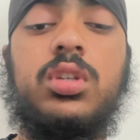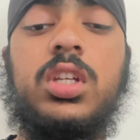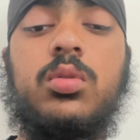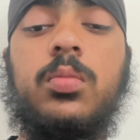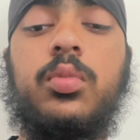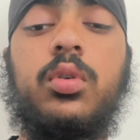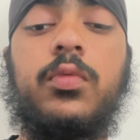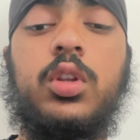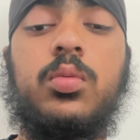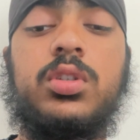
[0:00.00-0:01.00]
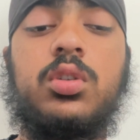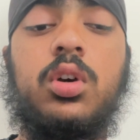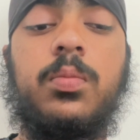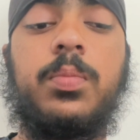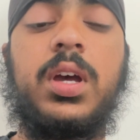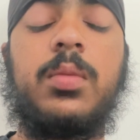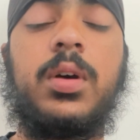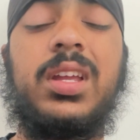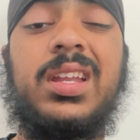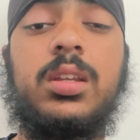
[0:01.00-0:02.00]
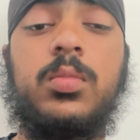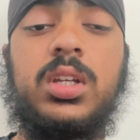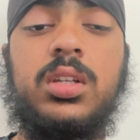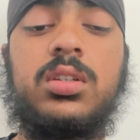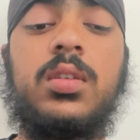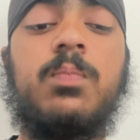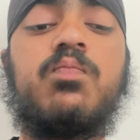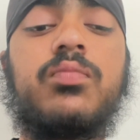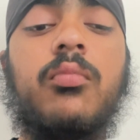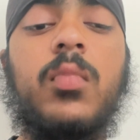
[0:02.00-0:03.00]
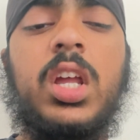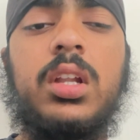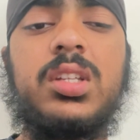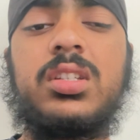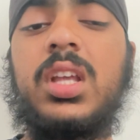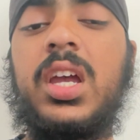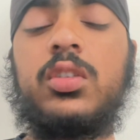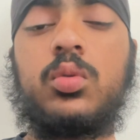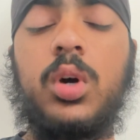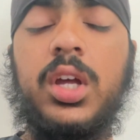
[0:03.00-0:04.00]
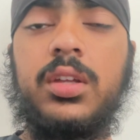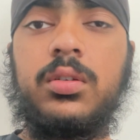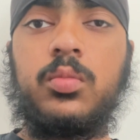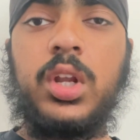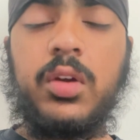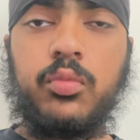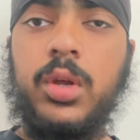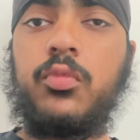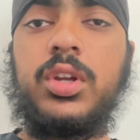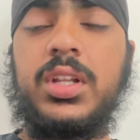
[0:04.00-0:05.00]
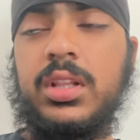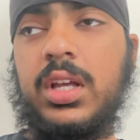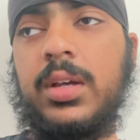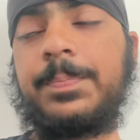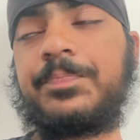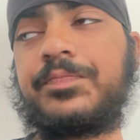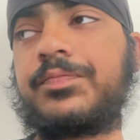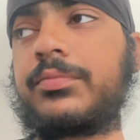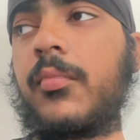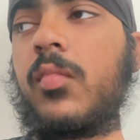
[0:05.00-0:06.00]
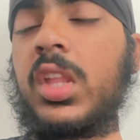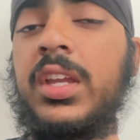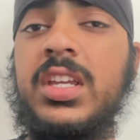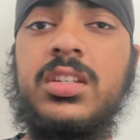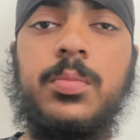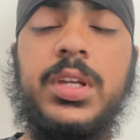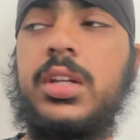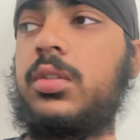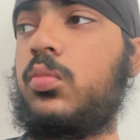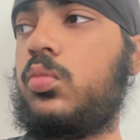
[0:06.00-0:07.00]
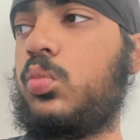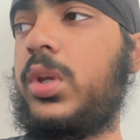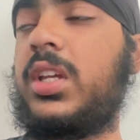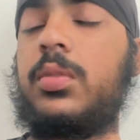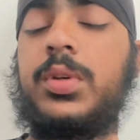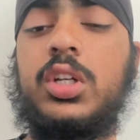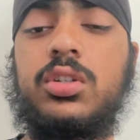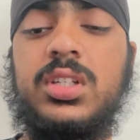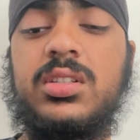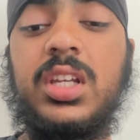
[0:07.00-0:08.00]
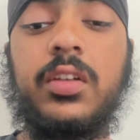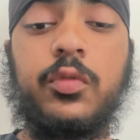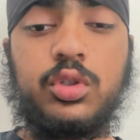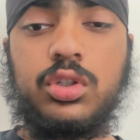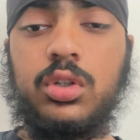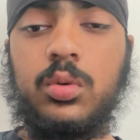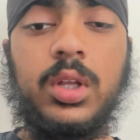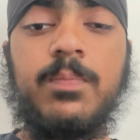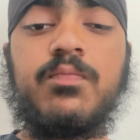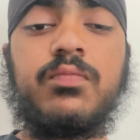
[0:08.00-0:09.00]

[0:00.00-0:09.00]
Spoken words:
need to improve, although he's not bad by any means. But listen, that is quite, when reading that, is a bit weird, because he's 6'2",